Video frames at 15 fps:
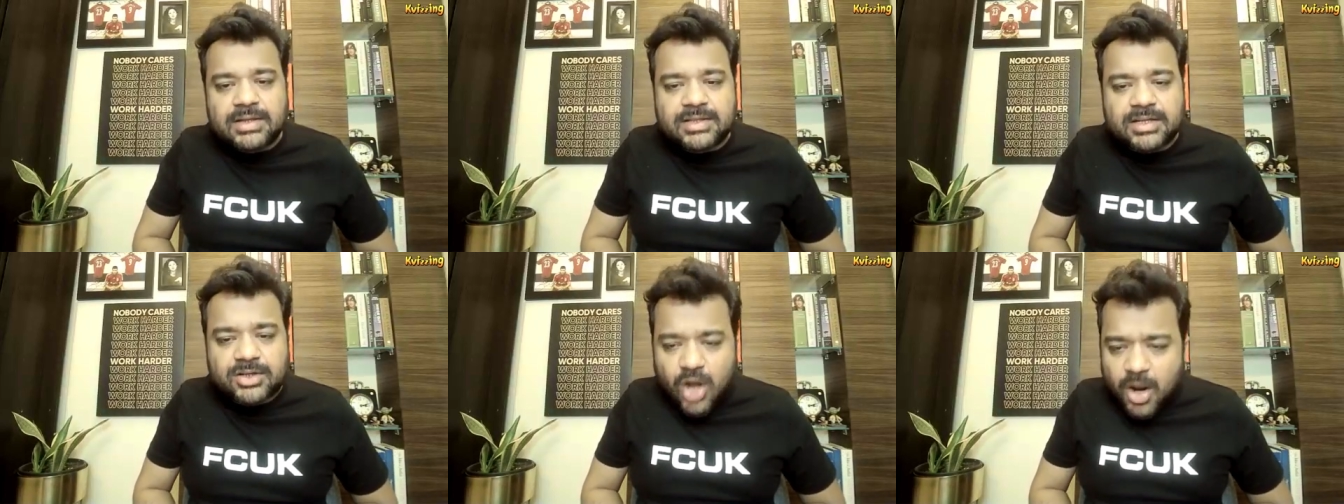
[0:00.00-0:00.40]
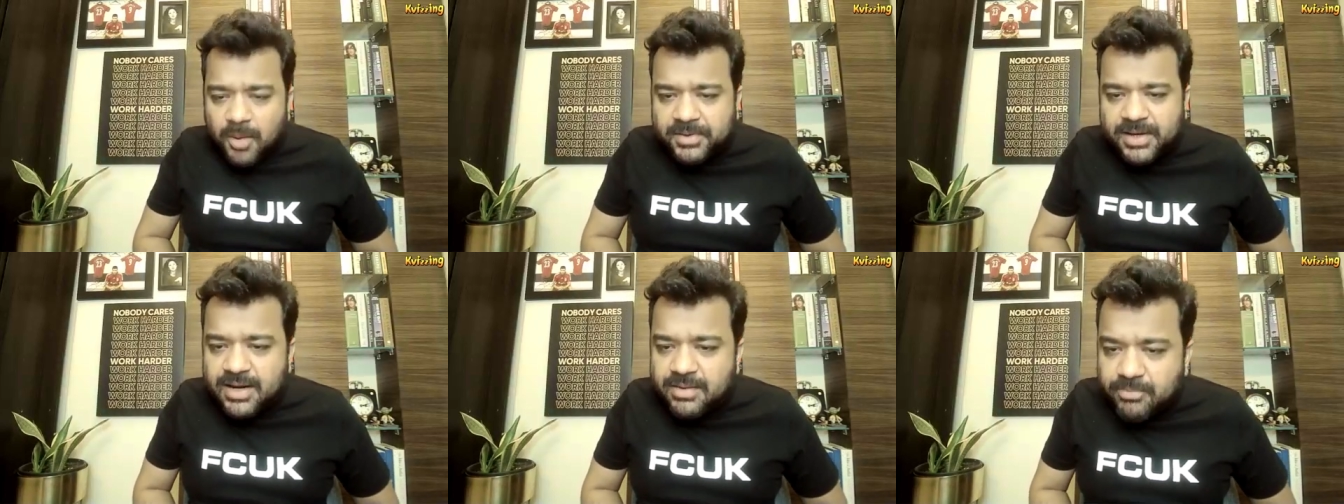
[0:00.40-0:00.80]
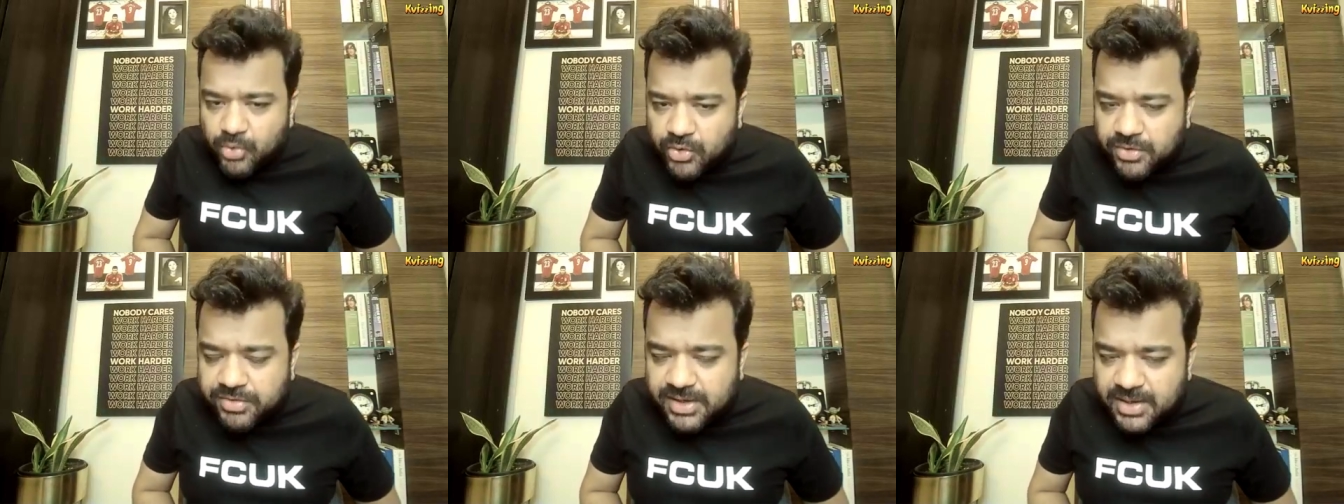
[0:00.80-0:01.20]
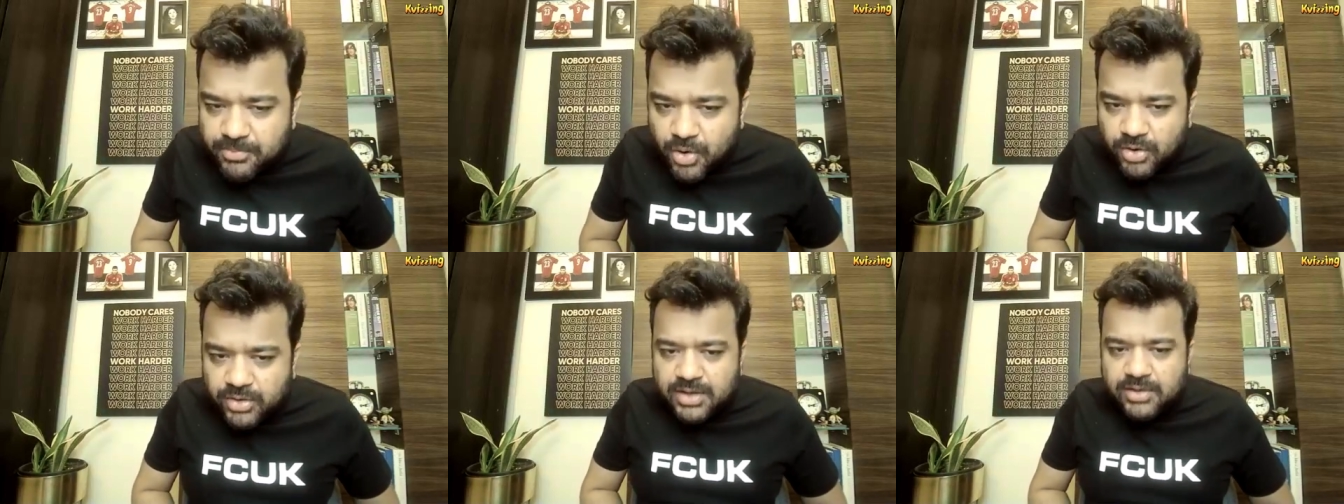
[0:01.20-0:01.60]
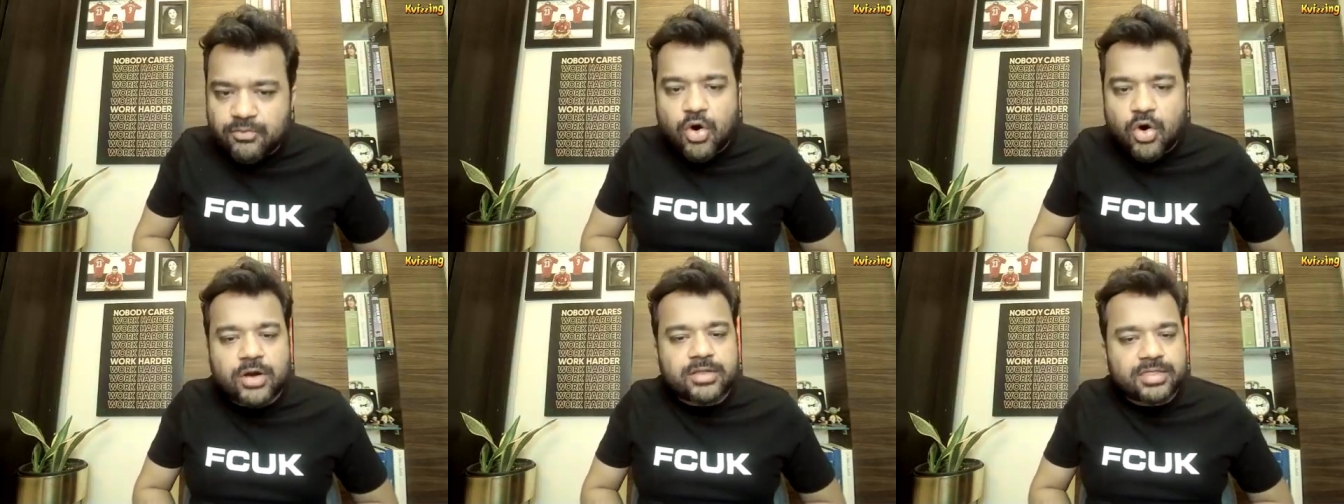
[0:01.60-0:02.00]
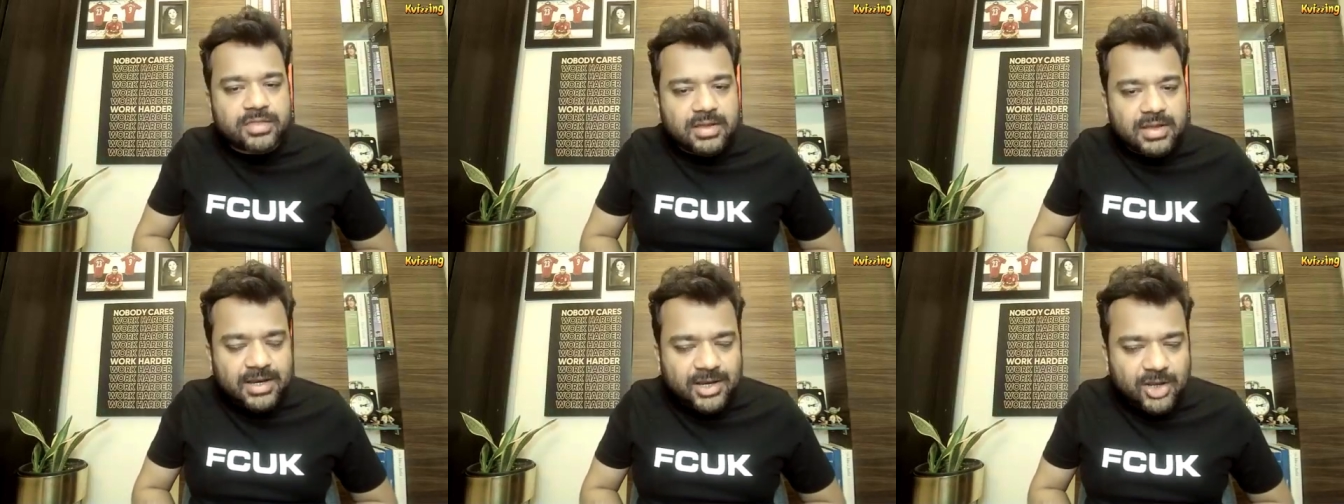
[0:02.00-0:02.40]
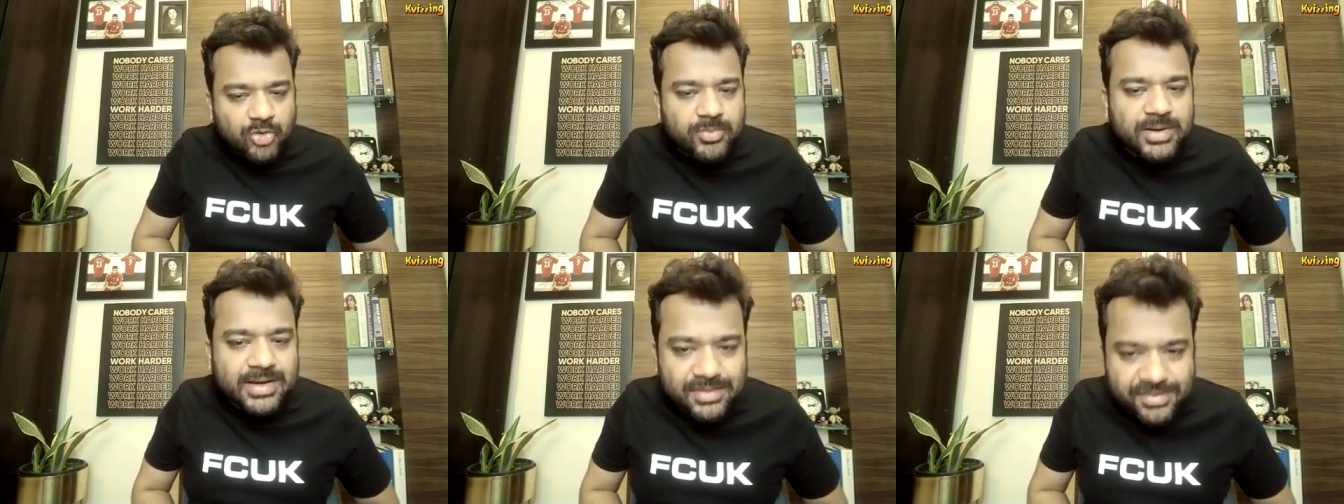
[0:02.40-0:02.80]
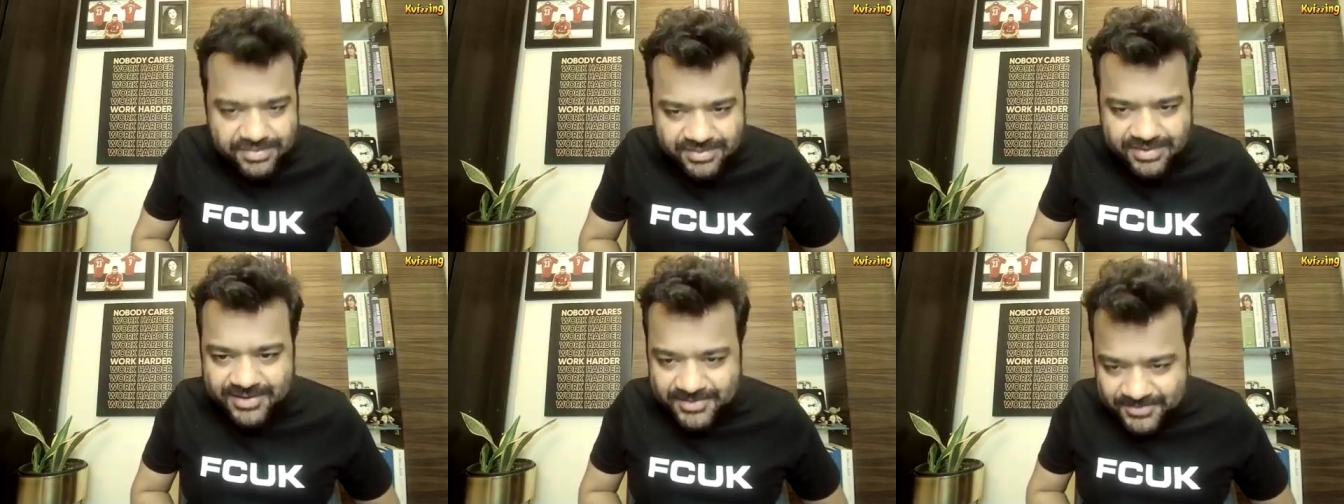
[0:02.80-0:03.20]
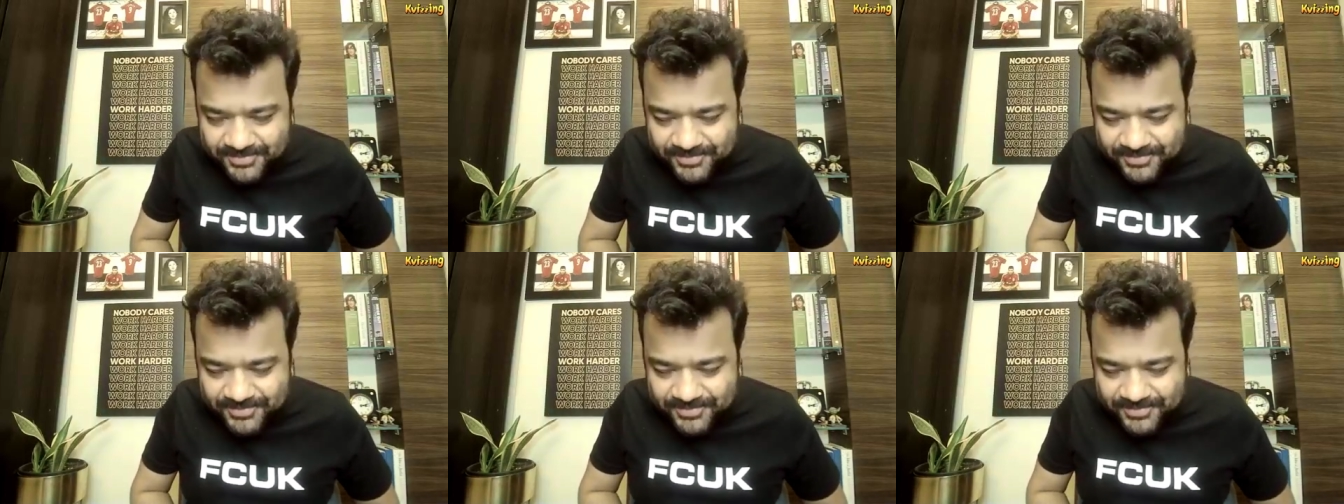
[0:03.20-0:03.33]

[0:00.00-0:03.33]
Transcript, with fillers: the top 10 most important wars in human history.